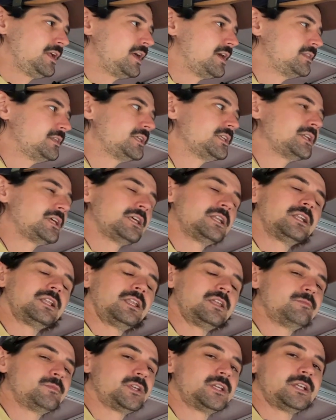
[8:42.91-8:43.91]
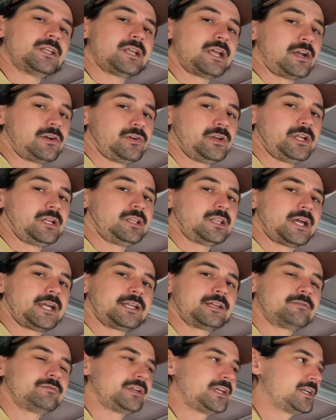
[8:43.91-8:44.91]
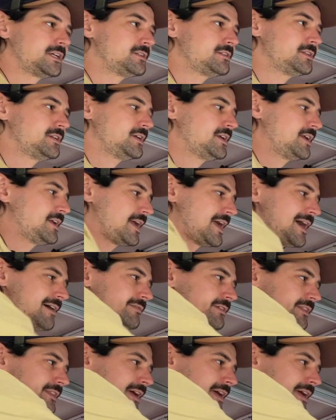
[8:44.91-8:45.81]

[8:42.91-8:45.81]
And then in a limited area like a van, having